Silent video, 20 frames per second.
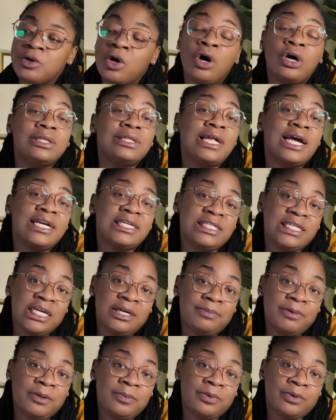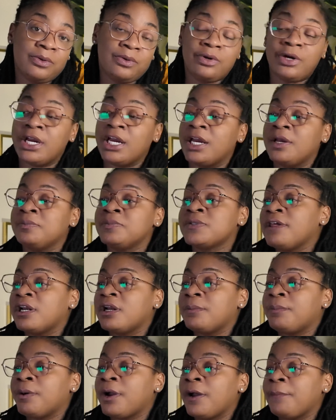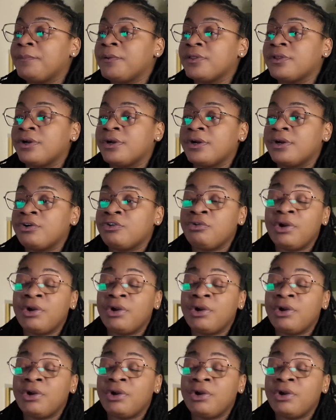Online DNP programs that are popular: